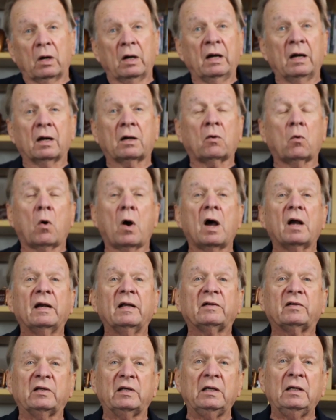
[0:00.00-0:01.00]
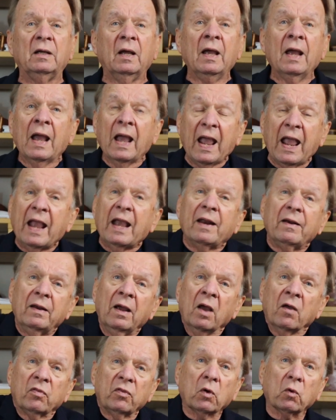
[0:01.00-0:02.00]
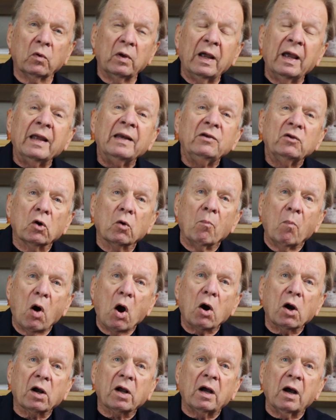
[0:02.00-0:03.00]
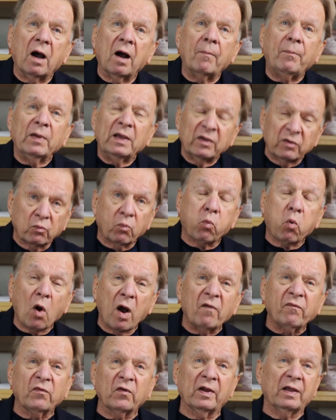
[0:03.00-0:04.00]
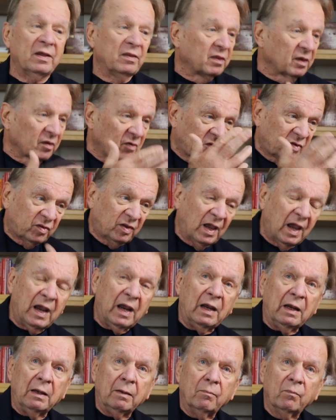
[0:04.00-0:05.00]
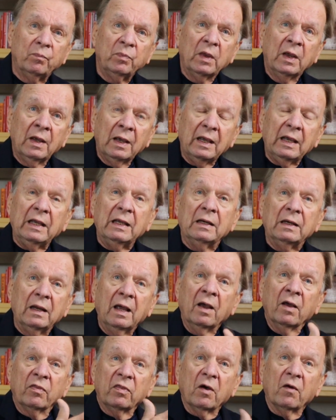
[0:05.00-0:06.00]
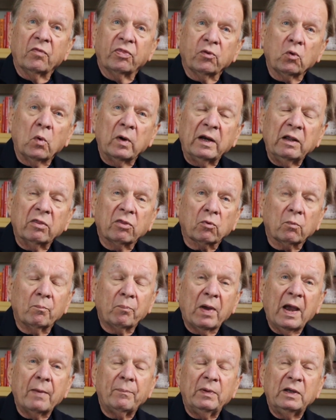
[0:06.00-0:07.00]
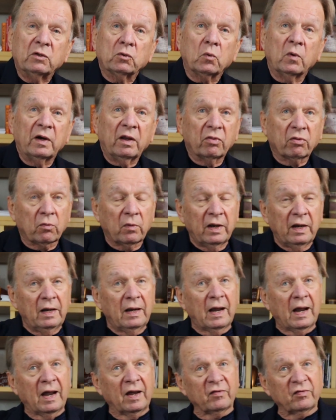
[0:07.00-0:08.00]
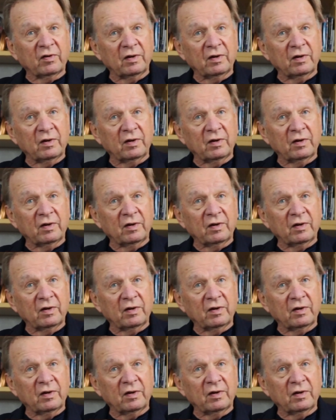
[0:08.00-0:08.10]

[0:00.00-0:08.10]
uh, quantity, and the and your markup is roughly the same in the 20 Pappy 23 as